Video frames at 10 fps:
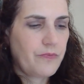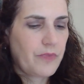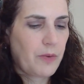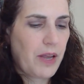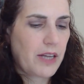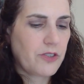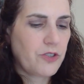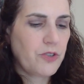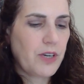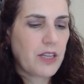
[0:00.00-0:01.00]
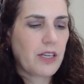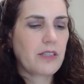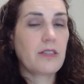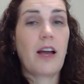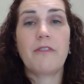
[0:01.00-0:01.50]
that we had to do, I think
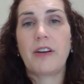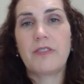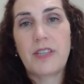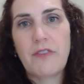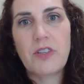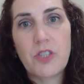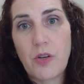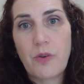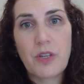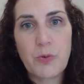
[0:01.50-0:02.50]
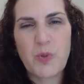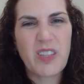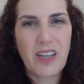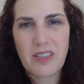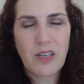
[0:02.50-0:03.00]
it's 957. So this was
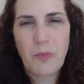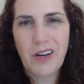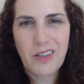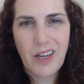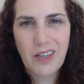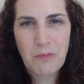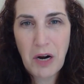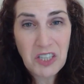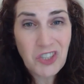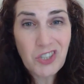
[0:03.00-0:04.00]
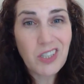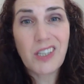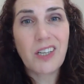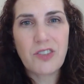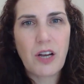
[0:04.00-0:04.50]
like somewhere in like March,
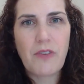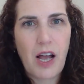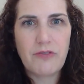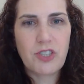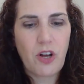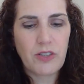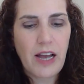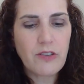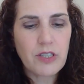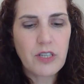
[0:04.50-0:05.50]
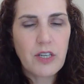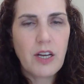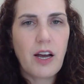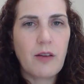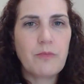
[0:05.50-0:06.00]
and so I've stalled out.
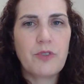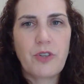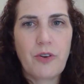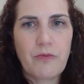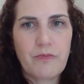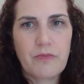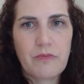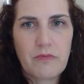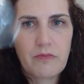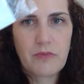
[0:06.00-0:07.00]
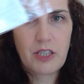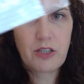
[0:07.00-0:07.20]
So this